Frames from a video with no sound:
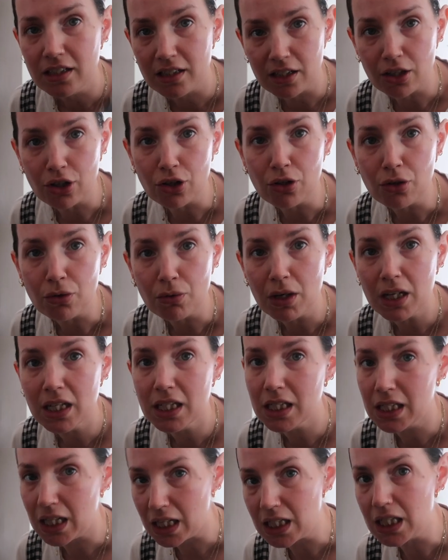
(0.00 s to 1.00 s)
to
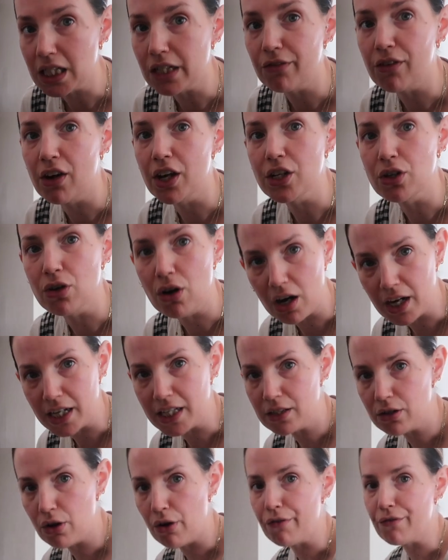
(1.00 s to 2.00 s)
satisfy your
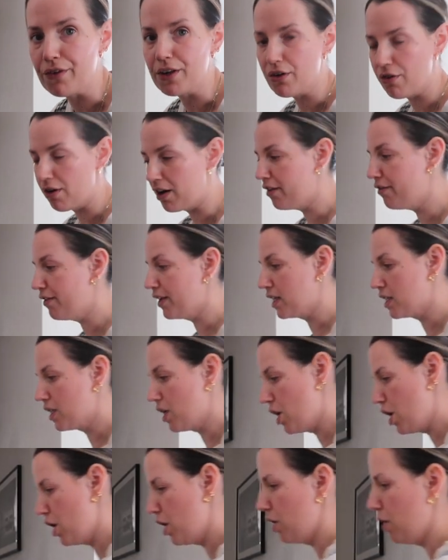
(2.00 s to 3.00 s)
iced coffee cravings
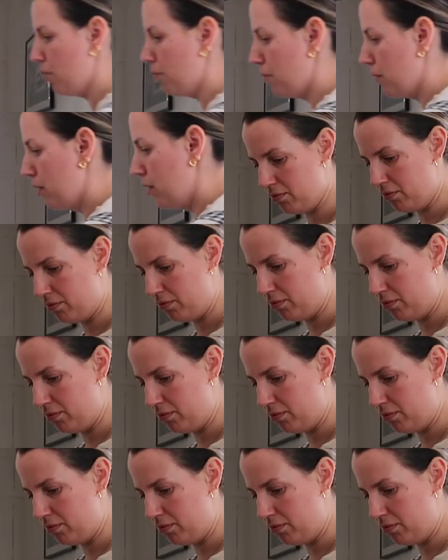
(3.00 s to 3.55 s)
at home.